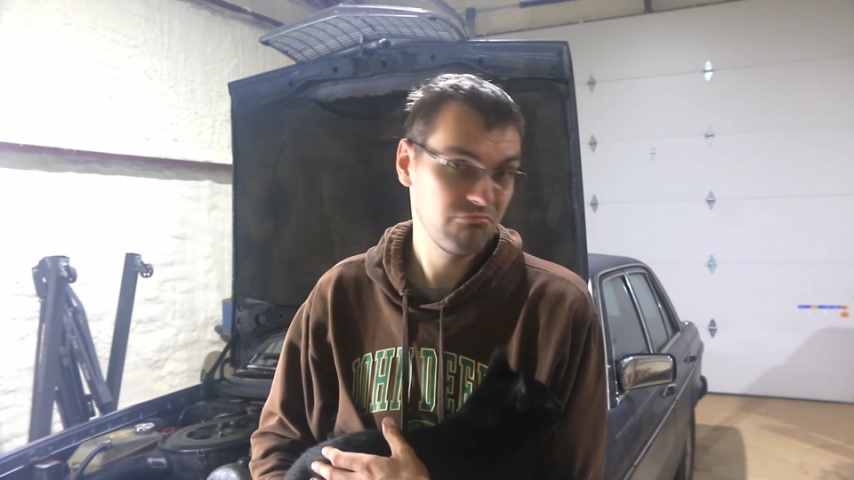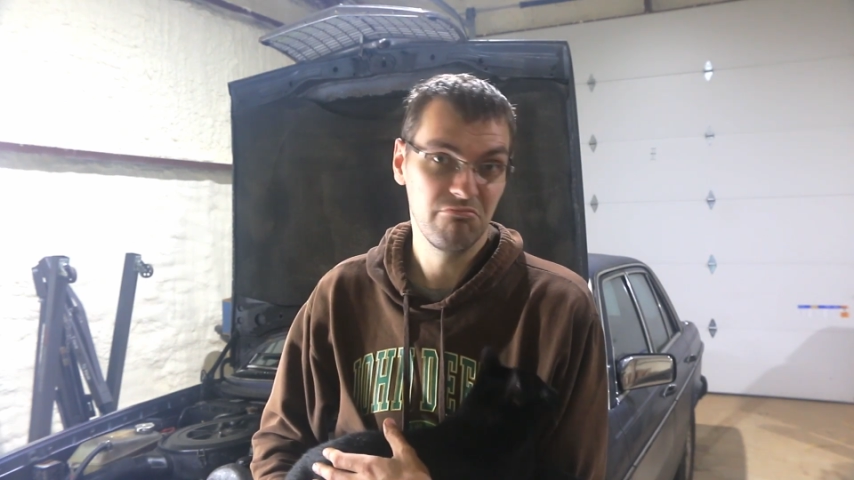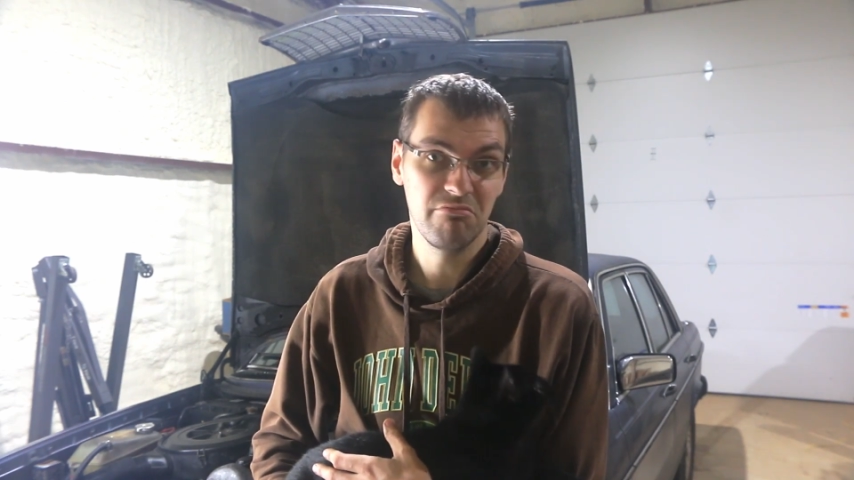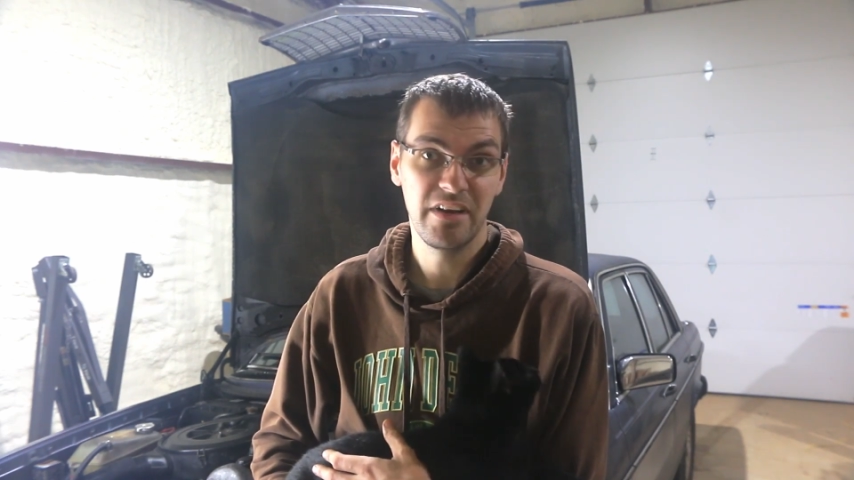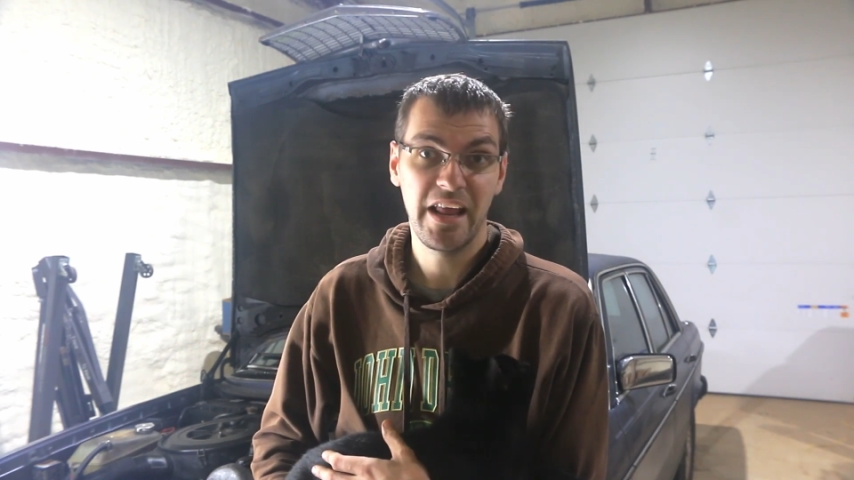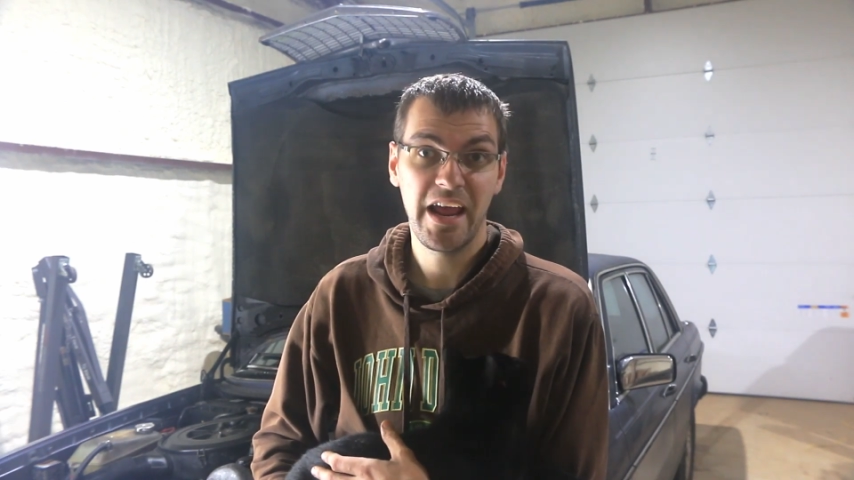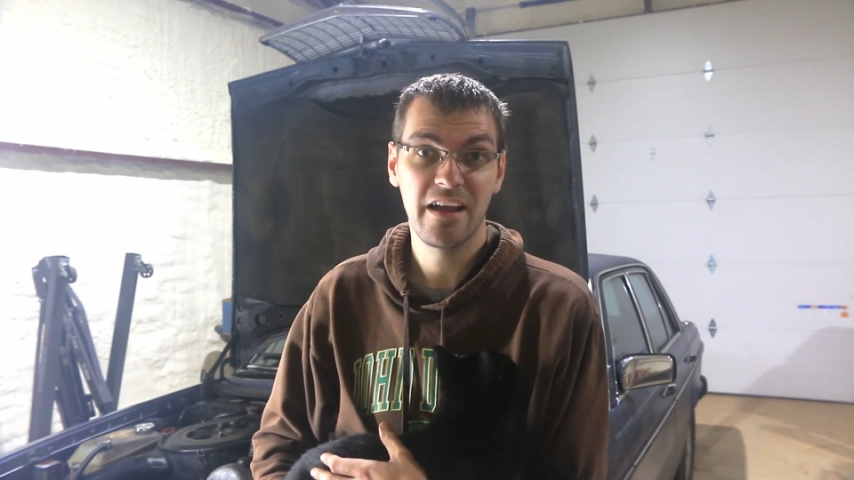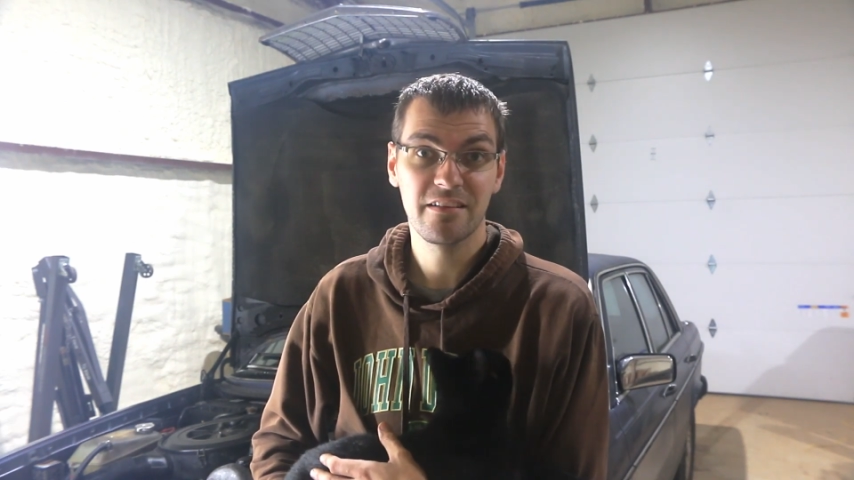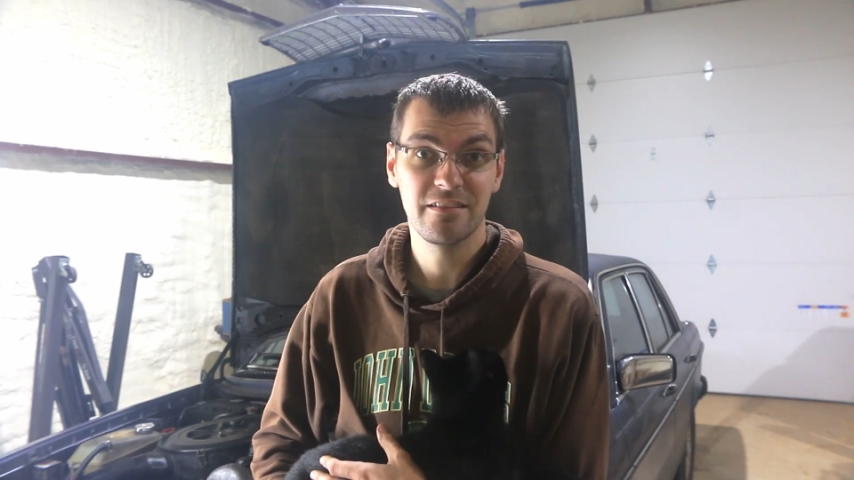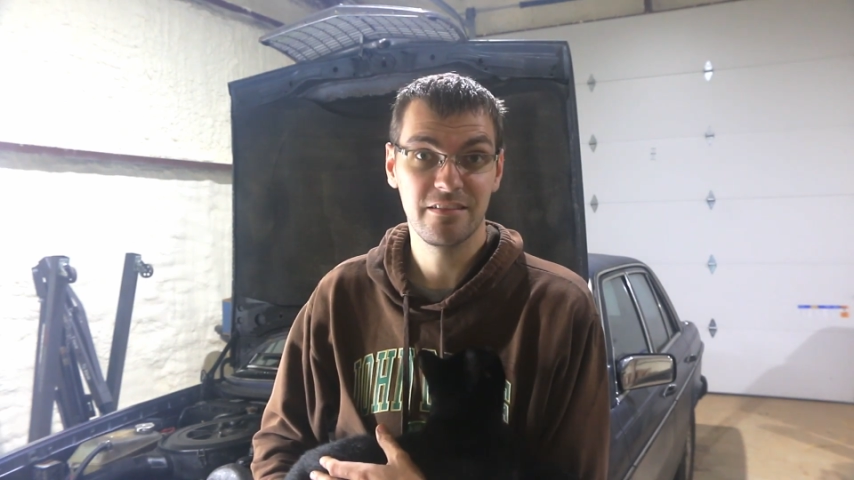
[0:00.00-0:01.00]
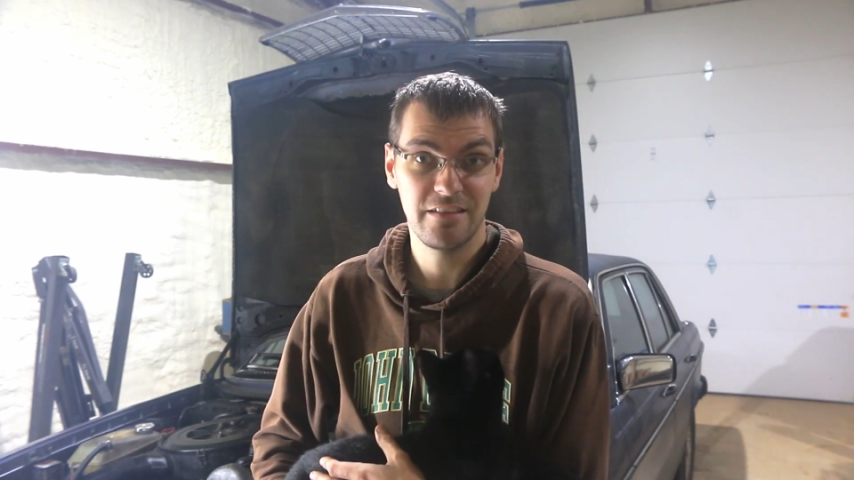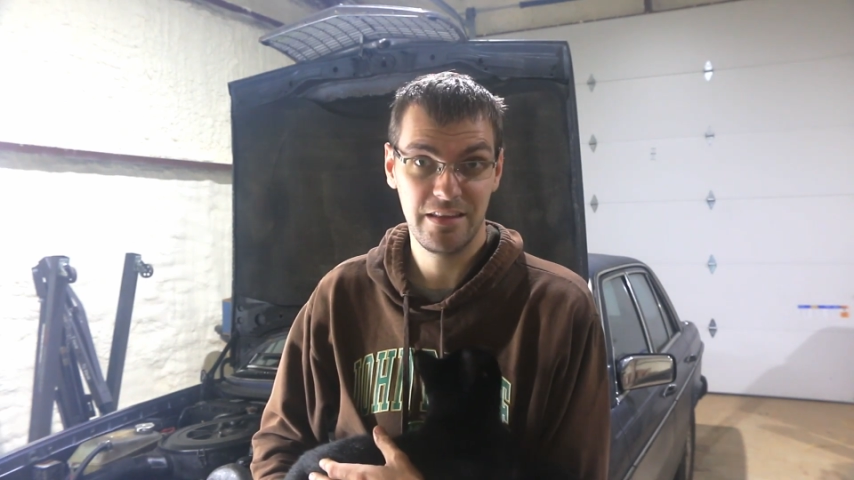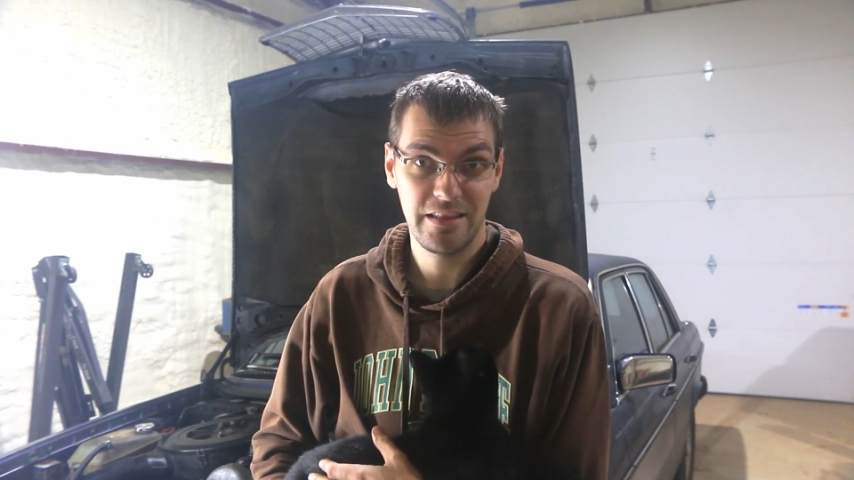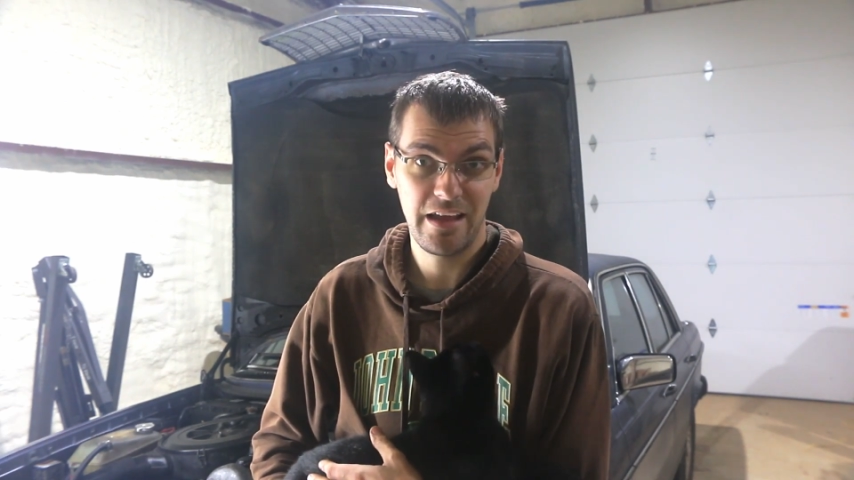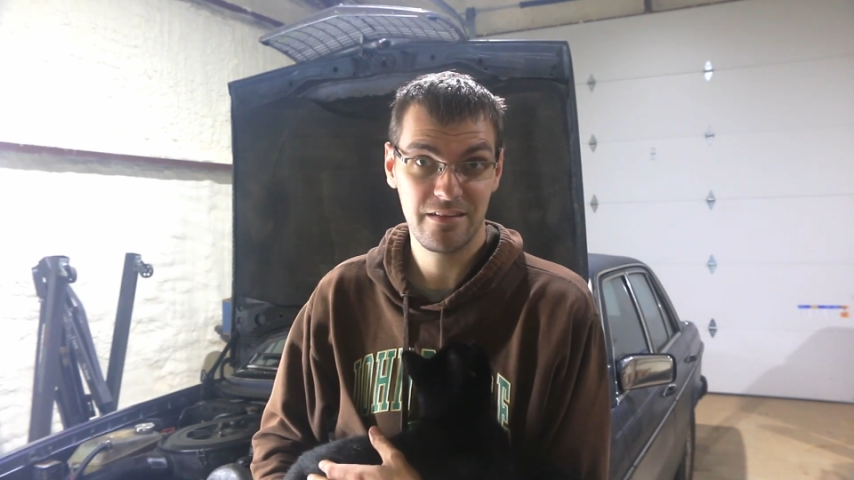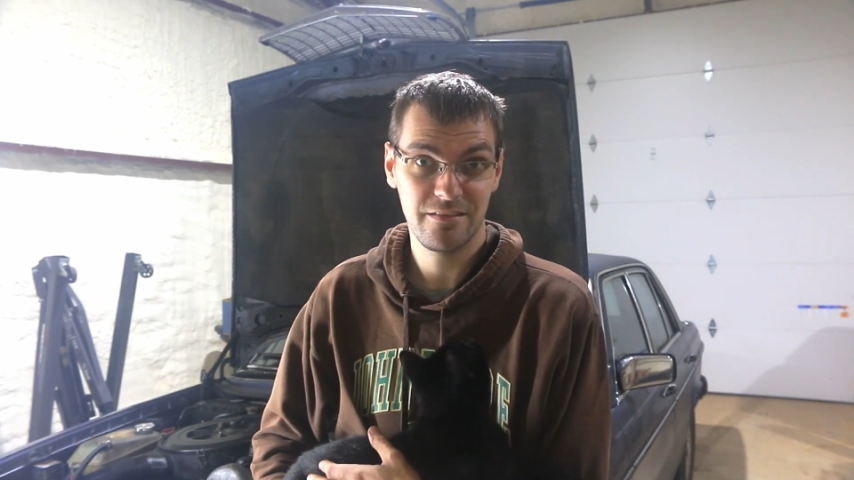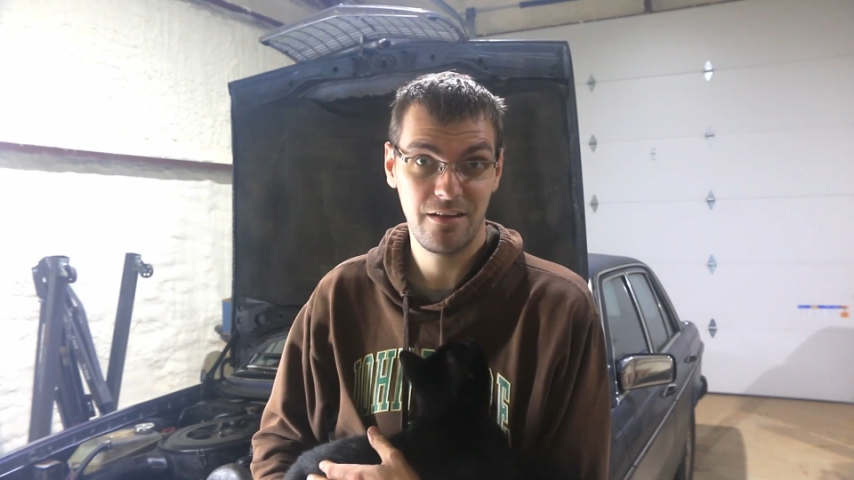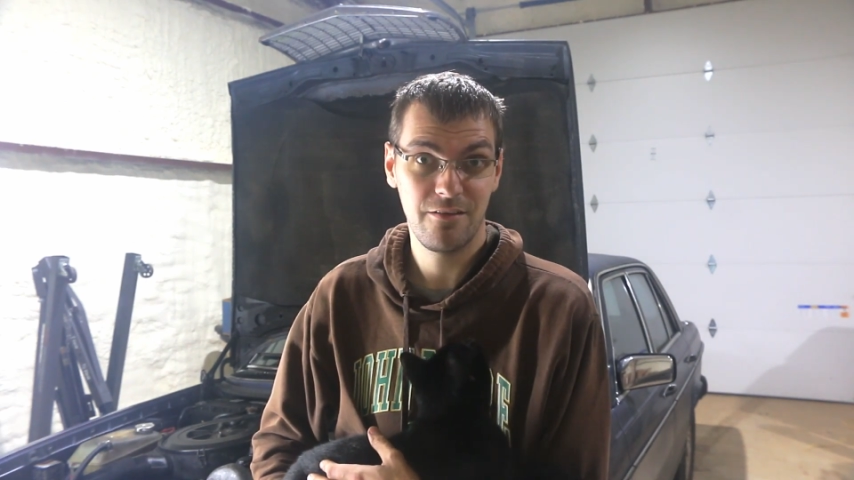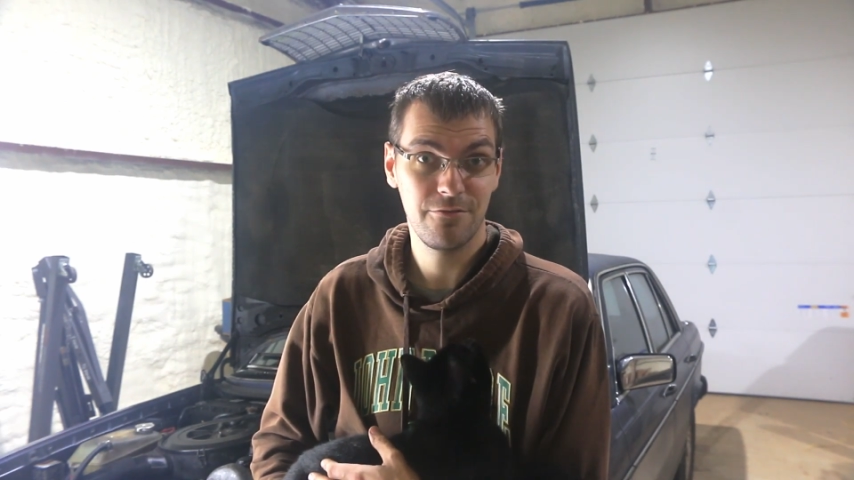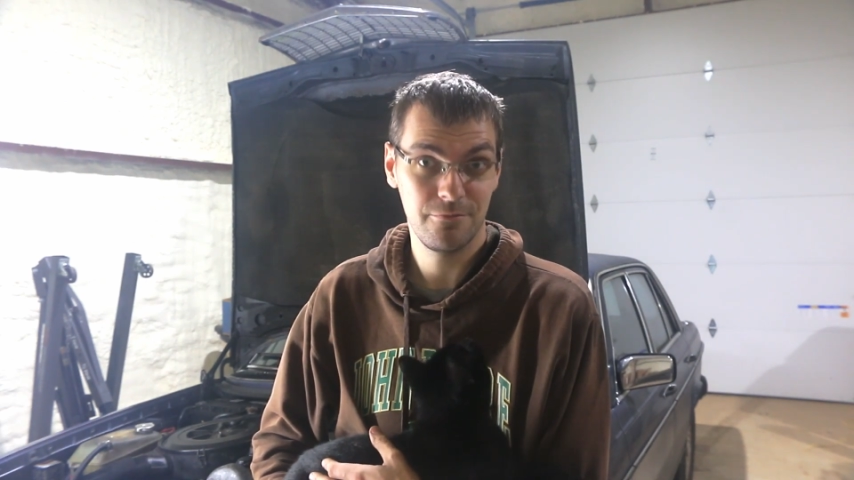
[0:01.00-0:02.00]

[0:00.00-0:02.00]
nast is in that stuff,